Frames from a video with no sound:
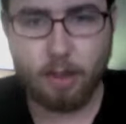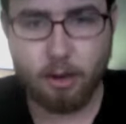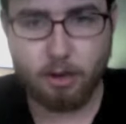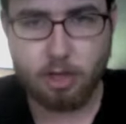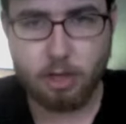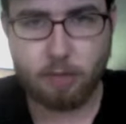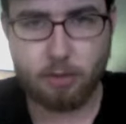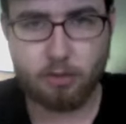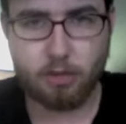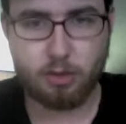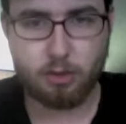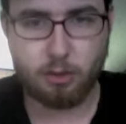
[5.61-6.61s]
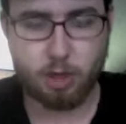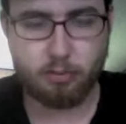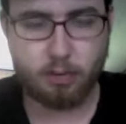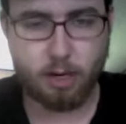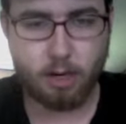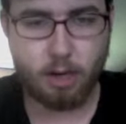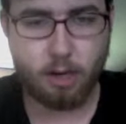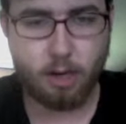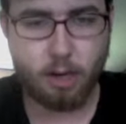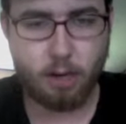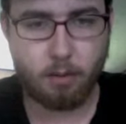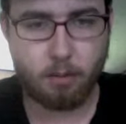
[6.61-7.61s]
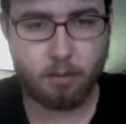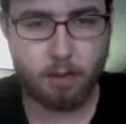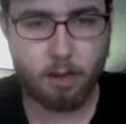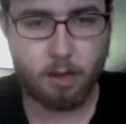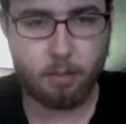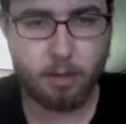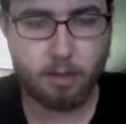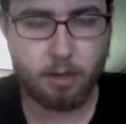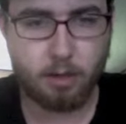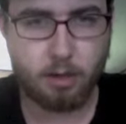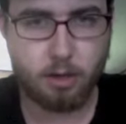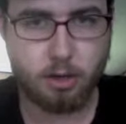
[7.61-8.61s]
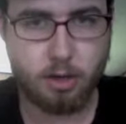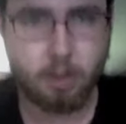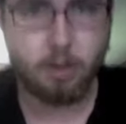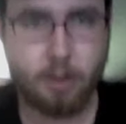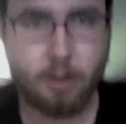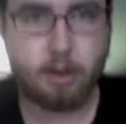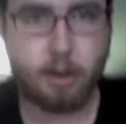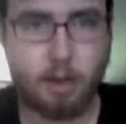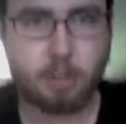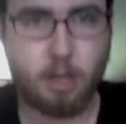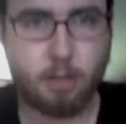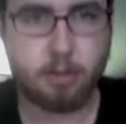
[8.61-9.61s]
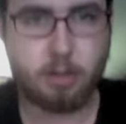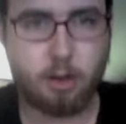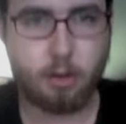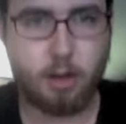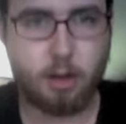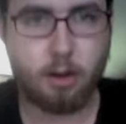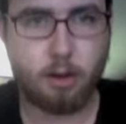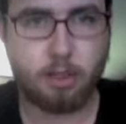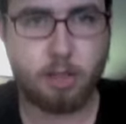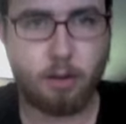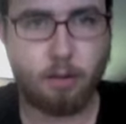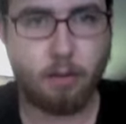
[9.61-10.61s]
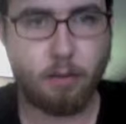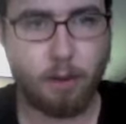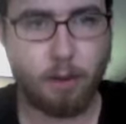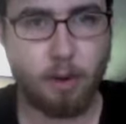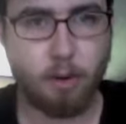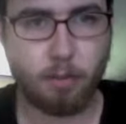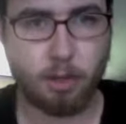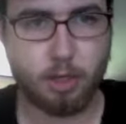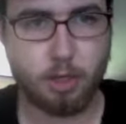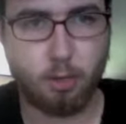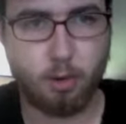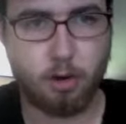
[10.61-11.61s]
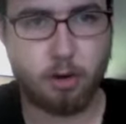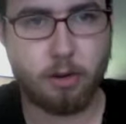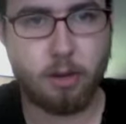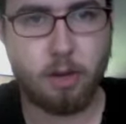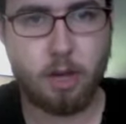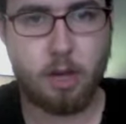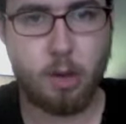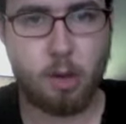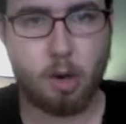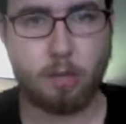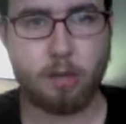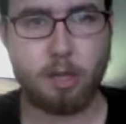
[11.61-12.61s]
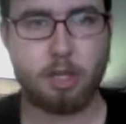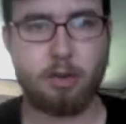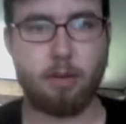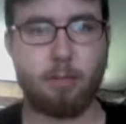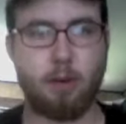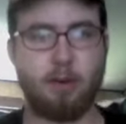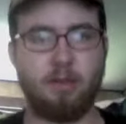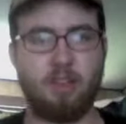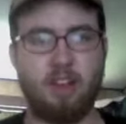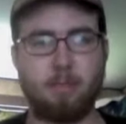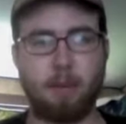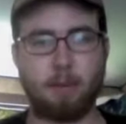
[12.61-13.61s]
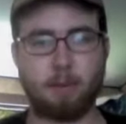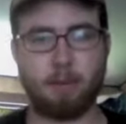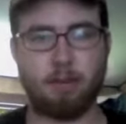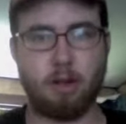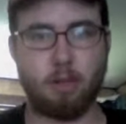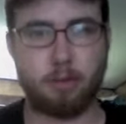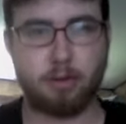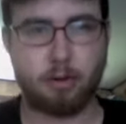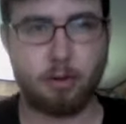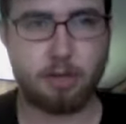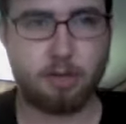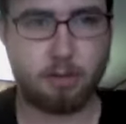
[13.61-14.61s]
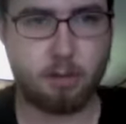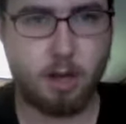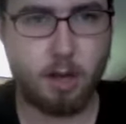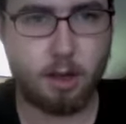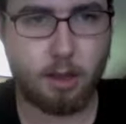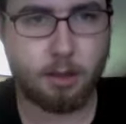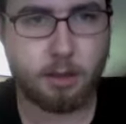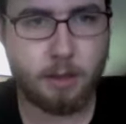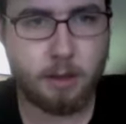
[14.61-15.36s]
now it's time for Transformers Prime Team, Beast Hunters in this episode, episode uh, 7 review plus 1. We open our secret bunker with Raf for ground bridge request from Scotland.